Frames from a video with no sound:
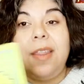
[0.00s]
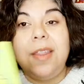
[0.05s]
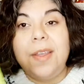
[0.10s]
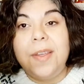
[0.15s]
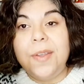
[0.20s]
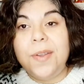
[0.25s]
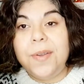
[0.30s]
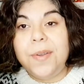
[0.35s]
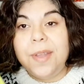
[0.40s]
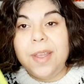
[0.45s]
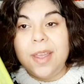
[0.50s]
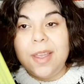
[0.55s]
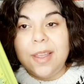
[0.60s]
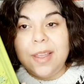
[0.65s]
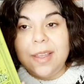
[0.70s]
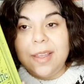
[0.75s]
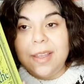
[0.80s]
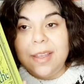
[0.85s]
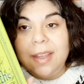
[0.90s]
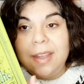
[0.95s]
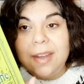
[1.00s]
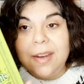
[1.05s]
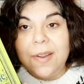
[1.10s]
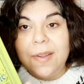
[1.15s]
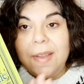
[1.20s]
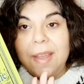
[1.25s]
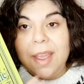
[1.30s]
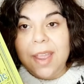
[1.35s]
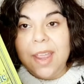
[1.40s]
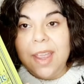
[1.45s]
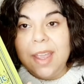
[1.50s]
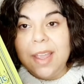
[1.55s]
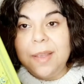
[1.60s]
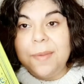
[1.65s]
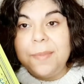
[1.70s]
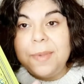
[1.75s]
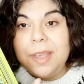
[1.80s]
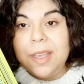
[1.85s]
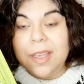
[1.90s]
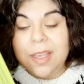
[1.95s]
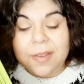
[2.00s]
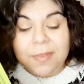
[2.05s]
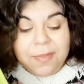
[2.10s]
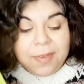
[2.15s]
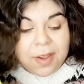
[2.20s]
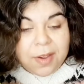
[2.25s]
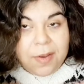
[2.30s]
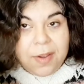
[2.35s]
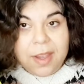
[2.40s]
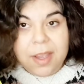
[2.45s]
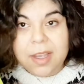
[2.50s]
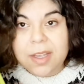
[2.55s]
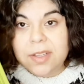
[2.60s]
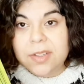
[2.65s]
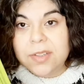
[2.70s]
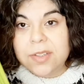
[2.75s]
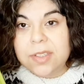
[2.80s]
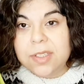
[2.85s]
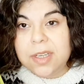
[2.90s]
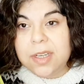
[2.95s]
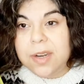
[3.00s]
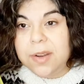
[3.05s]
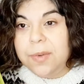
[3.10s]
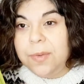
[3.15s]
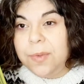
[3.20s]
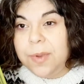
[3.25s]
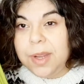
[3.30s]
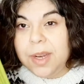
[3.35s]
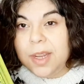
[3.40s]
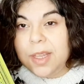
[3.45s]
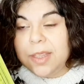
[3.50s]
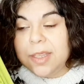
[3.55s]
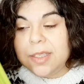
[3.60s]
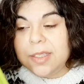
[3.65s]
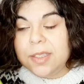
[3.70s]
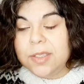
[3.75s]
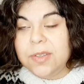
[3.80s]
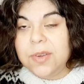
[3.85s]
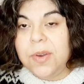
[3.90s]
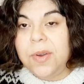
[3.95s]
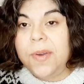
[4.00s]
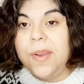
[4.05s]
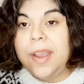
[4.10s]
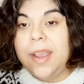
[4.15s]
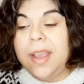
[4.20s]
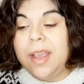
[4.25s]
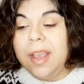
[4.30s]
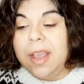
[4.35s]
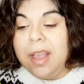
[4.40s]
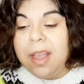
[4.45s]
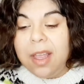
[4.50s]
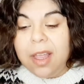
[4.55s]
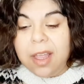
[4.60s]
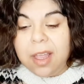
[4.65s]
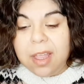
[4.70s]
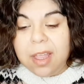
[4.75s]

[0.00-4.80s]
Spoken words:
Although, you know, I am very interested in reading the story.